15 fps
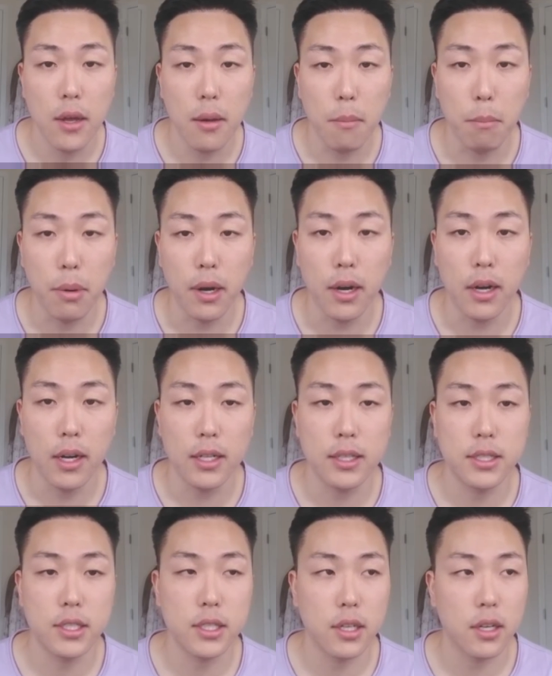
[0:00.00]

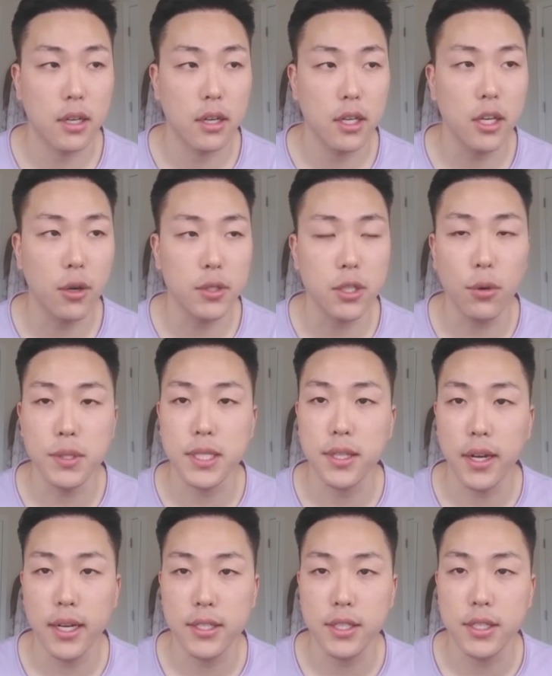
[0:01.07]
But, it's always
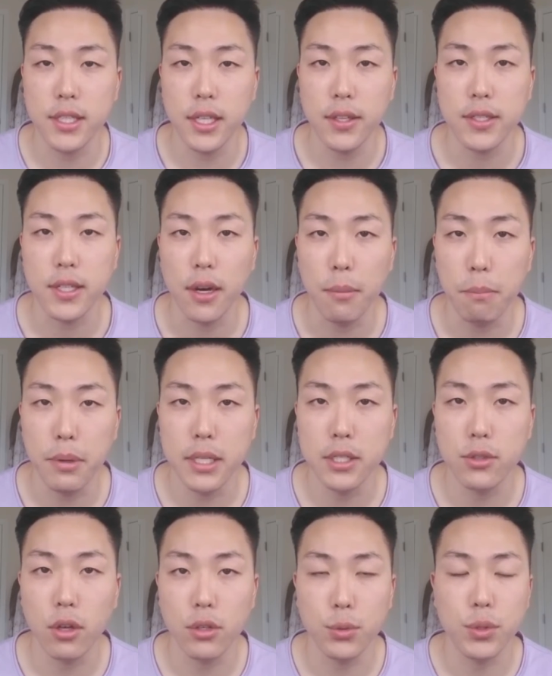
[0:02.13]
nice to see these
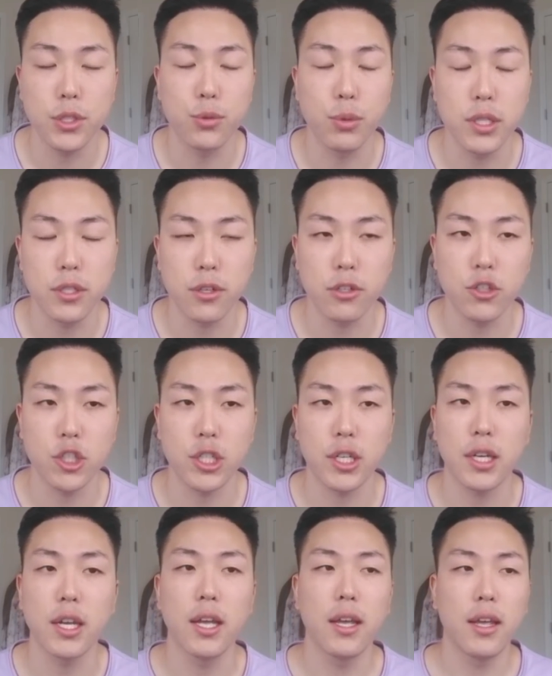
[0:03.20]
companies always
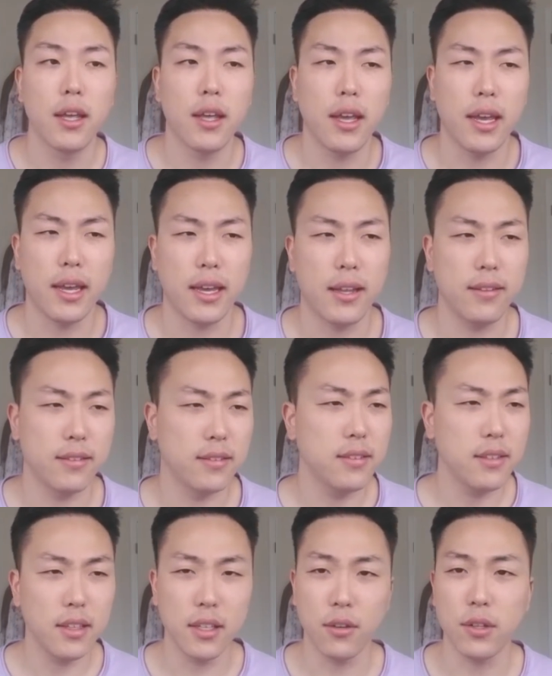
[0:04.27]
researching. And,
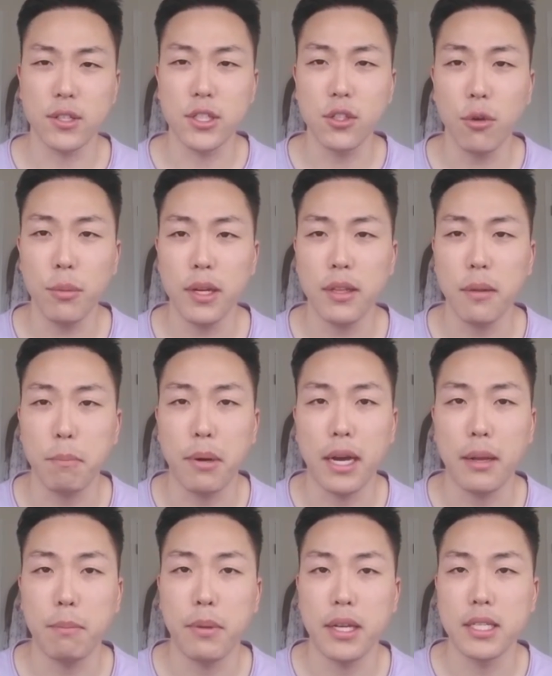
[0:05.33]
there's so many of the
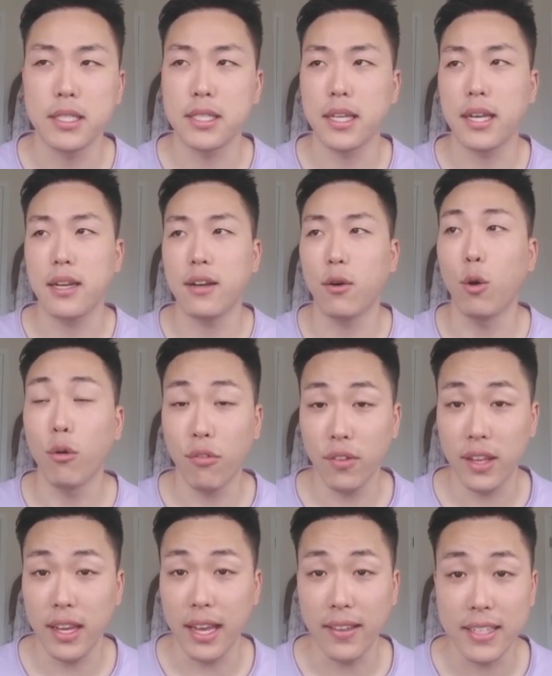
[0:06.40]
pipelines that
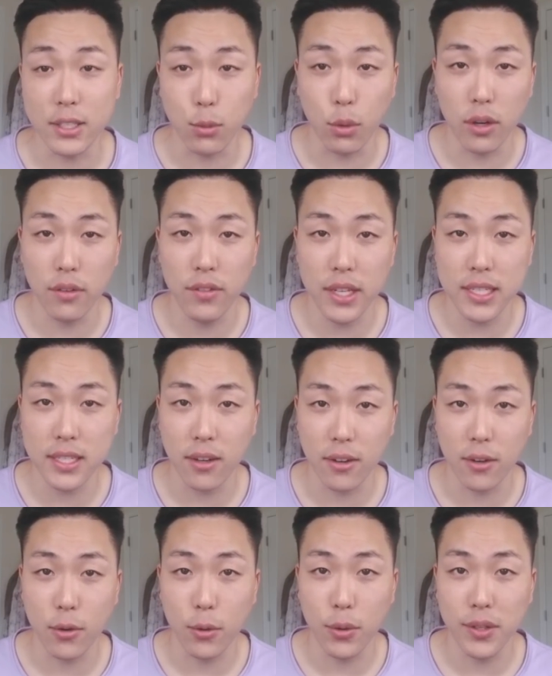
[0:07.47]
hopefully at least one of these
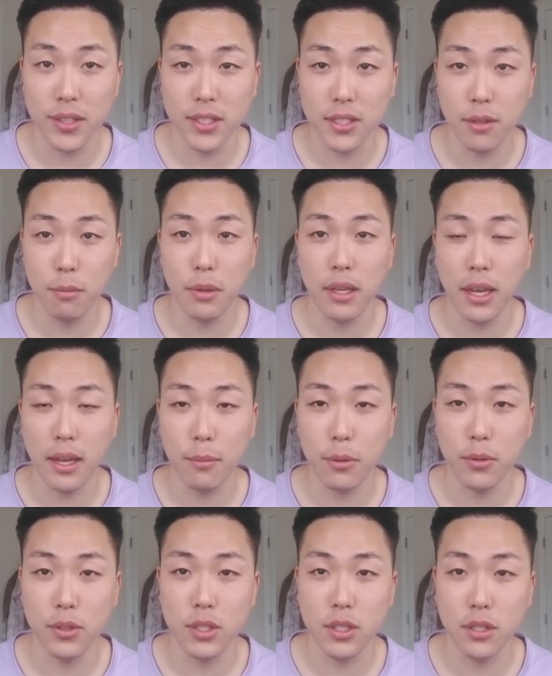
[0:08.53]
are going to be
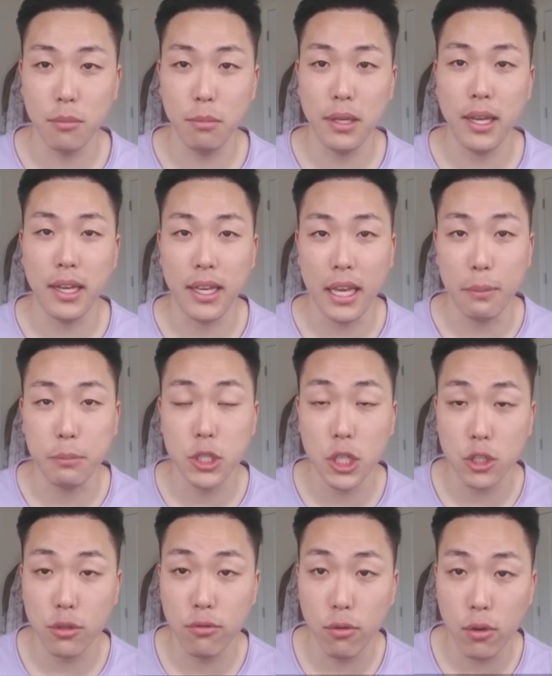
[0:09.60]
able to be a game
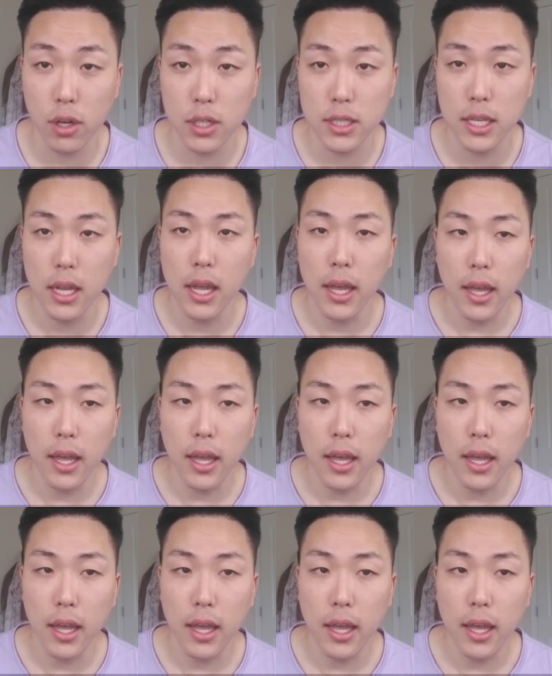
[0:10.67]
changer for us.